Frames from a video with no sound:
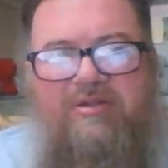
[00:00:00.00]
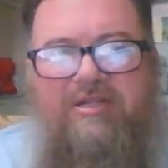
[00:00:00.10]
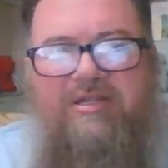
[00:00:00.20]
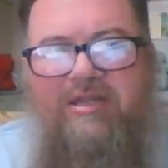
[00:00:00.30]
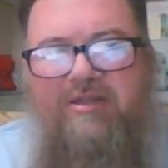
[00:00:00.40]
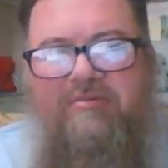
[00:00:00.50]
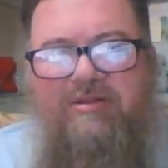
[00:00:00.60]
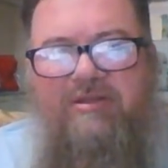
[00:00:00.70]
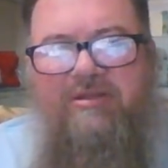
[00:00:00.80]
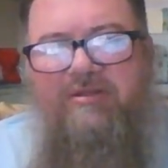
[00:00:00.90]
not the air,
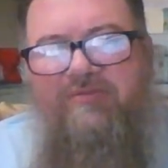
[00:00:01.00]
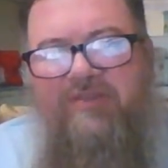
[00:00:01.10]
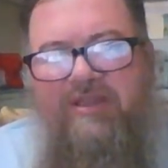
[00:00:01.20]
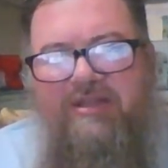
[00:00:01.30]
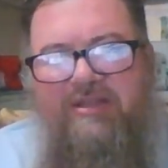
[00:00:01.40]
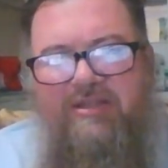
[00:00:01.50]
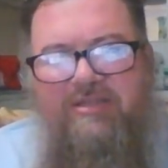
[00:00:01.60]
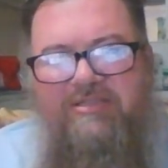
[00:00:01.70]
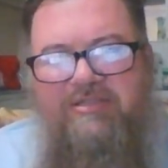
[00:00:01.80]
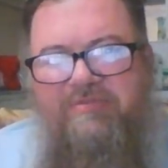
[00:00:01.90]
but the finger list?